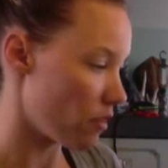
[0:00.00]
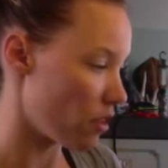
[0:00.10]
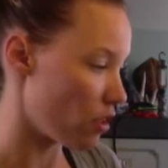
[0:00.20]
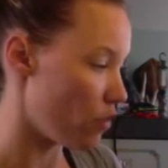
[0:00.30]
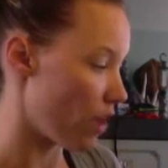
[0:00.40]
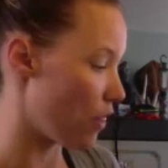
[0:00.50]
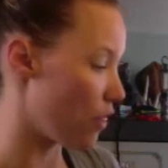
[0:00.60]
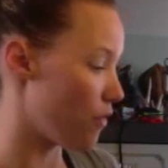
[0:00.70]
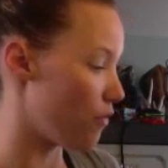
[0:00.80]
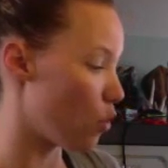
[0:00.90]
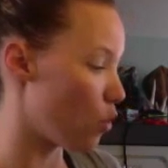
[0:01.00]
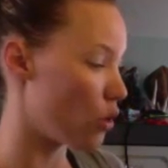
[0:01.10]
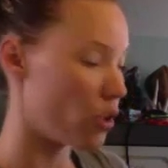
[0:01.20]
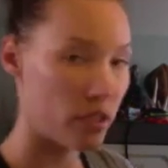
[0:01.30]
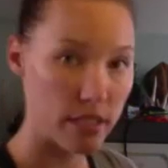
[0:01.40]

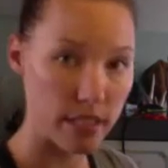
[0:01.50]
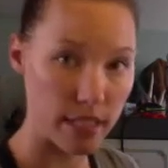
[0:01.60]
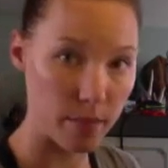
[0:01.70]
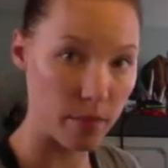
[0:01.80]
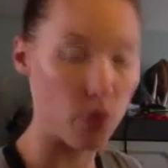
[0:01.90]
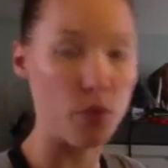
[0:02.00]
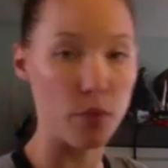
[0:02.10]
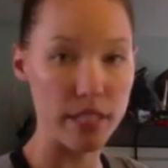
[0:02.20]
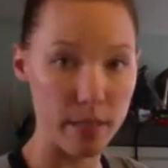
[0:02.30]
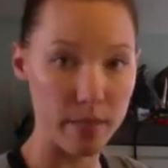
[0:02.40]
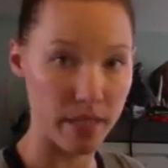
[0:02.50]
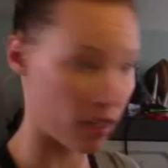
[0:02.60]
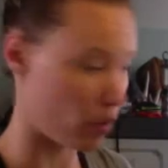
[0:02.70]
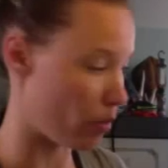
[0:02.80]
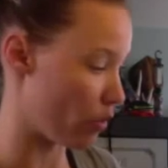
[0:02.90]
3 team
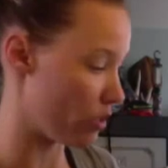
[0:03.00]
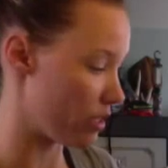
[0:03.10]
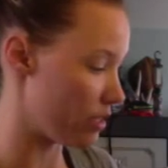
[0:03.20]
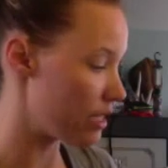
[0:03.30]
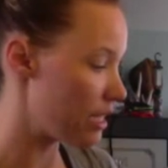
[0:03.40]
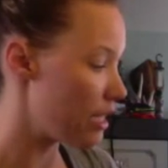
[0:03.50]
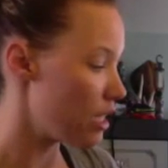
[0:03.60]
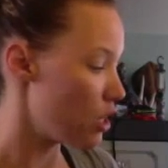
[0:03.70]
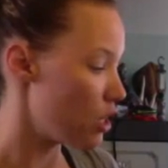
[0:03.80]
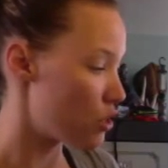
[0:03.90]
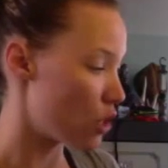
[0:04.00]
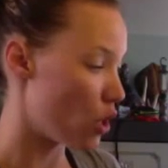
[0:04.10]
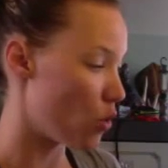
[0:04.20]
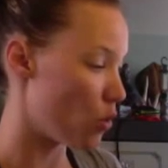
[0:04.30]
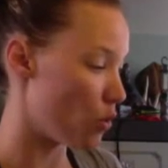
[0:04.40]
cycle bonuses.
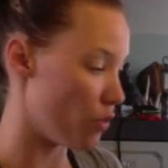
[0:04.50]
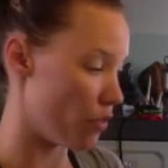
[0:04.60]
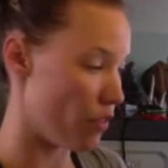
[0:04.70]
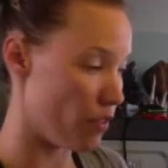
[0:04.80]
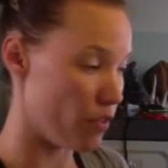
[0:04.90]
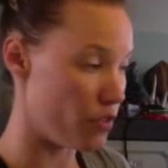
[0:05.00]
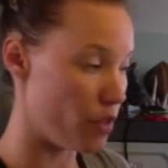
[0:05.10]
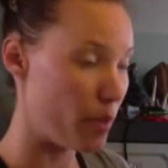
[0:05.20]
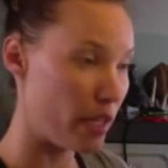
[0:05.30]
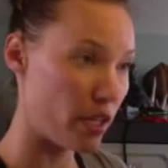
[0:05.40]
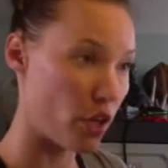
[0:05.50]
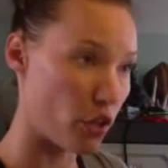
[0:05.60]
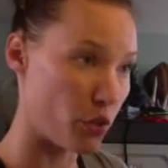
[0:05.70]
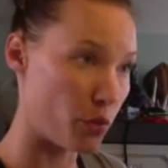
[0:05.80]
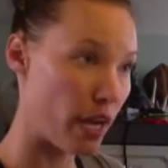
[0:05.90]
So depending on
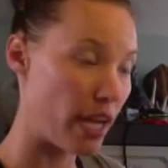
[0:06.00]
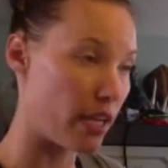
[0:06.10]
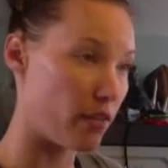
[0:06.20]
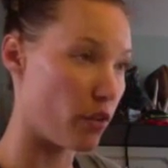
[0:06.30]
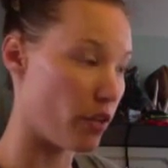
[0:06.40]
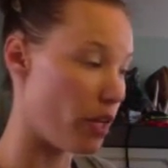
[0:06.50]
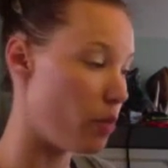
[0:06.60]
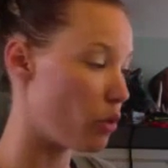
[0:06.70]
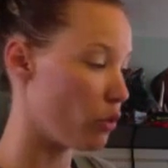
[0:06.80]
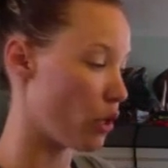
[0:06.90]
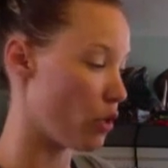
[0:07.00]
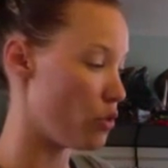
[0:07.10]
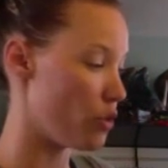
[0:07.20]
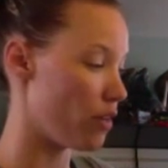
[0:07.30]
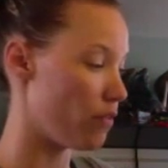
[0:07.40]
your rank, if you're an Emerald coach,
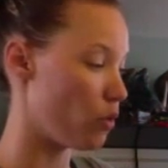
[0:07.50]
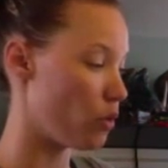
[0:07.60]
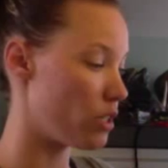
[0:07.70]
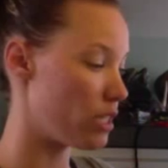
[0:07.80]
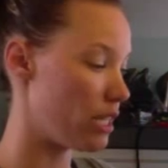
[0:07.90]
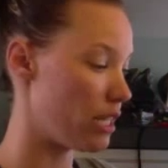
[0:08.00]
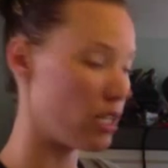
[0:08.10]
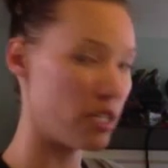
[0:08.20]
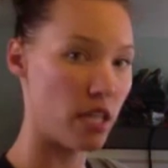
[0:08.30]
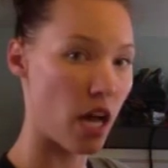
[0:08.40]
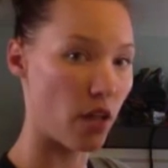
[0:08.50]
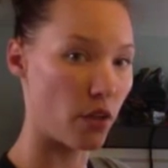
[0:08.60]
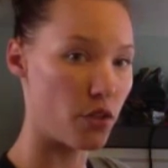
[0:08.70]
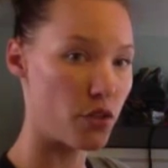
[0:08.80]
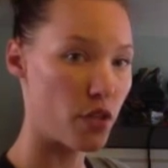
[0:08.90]
you get
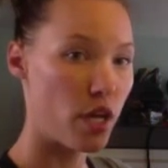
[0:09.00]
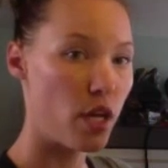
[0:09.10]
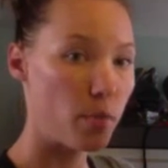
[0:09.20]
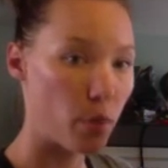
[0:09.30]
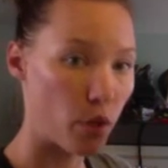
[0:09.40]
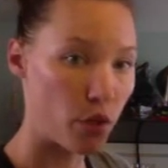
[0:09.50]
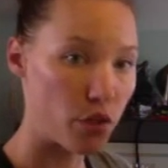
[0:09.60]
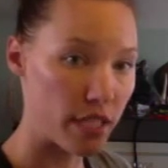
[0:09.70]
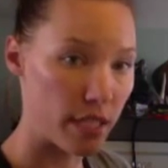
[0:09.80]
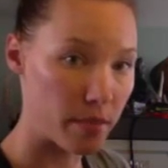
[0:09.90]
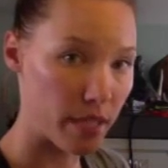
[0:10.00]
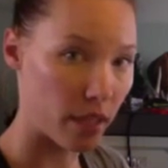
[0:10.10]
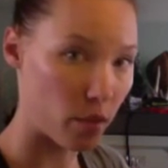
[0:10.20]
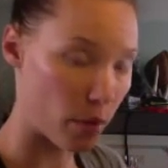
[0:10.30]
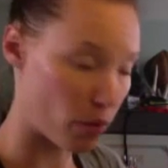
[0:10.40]
$14 per team
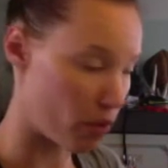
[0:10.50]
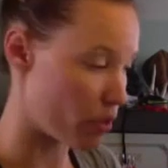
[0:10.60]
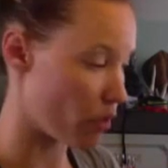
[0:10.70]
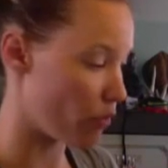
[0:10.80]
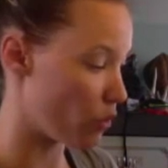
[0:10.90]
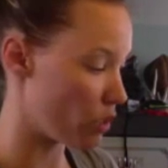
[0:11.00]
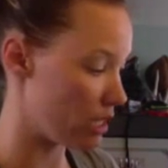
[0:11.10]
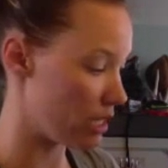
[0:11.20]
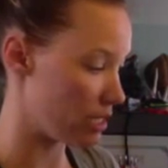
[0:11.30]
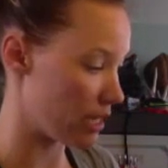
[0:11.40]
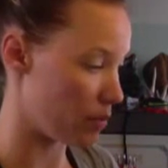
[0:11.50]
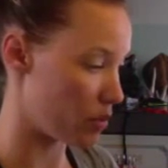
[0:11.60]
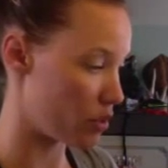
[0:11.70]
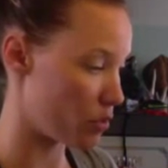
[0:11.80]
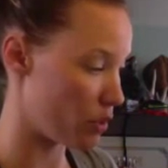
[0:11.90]
cycle bonus. So 14
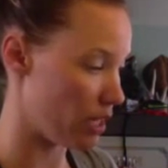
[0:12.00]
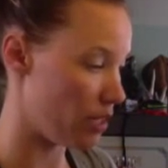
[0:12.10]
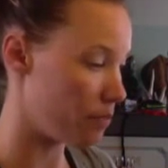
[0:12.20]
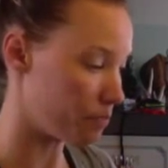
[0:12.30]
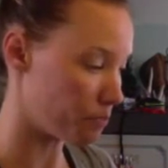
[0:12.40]
times 3,